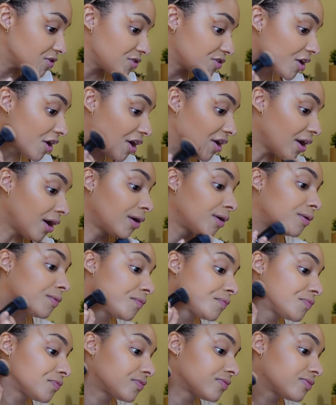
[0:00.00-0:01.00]
So
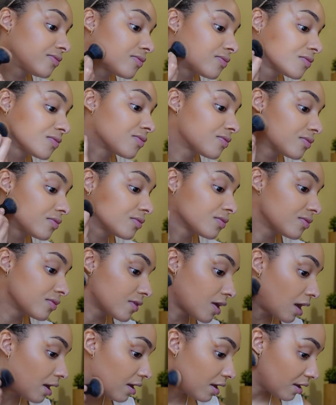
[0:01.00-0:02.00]

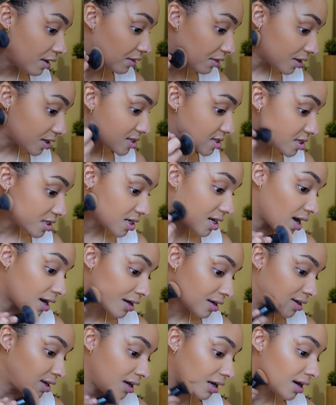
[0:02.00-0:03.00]
this
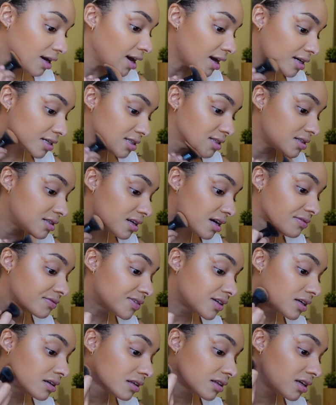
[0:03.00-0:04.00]
technique has
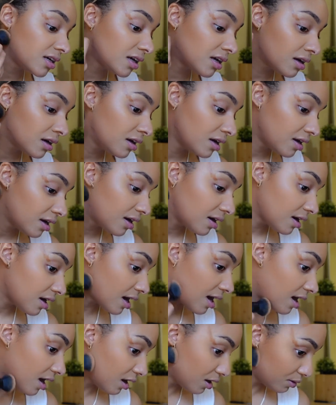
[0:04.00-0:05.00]
definitely
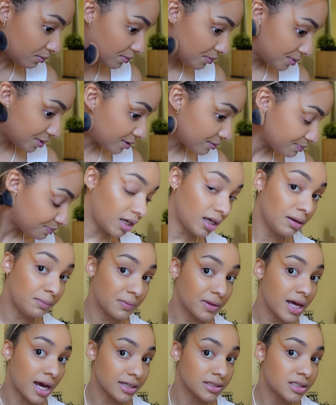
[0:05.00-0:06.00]
helped
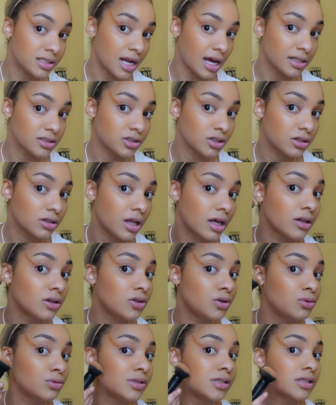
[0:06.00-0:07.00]
keep that snatch look. Like
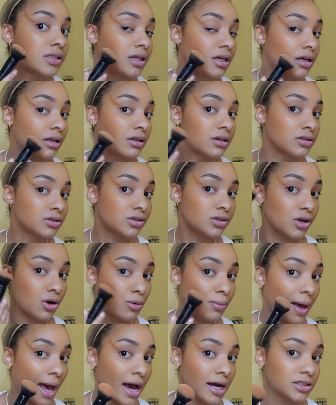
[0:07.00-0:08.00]
you see, there's no
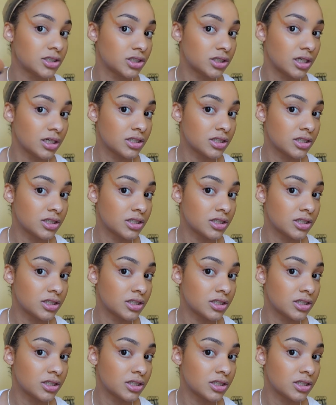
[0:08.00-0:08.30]
patch.